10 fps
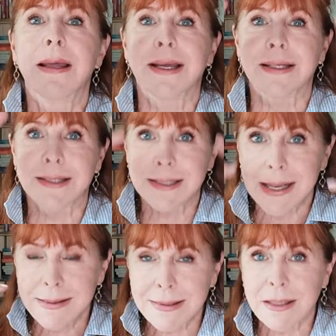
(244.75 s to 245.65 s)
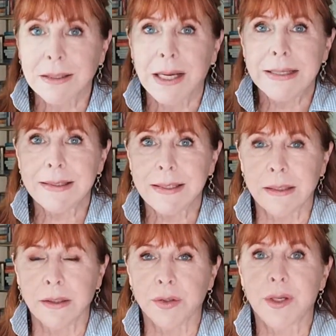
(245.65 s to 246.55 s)
that sends the light
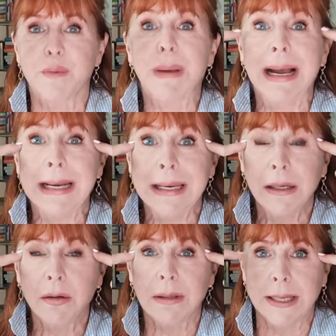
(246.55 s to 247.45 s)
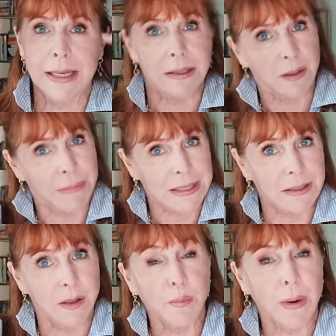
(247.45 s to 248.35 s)
signal to the pineal gland at the base
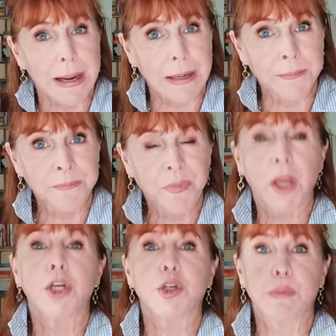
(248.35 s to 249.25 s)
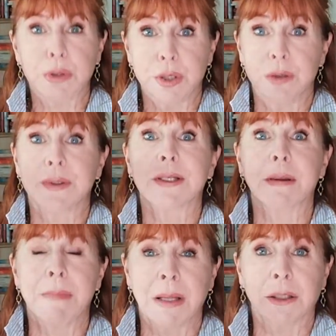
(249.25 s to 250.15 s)
of the brain to produce
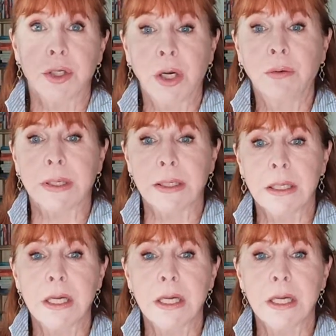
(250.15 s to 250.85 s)
melatonin.